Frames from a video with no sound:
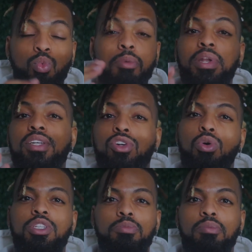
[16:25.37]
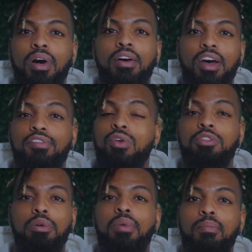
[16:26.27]
Women have always been
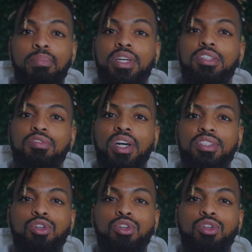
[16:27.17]
my biggest vice.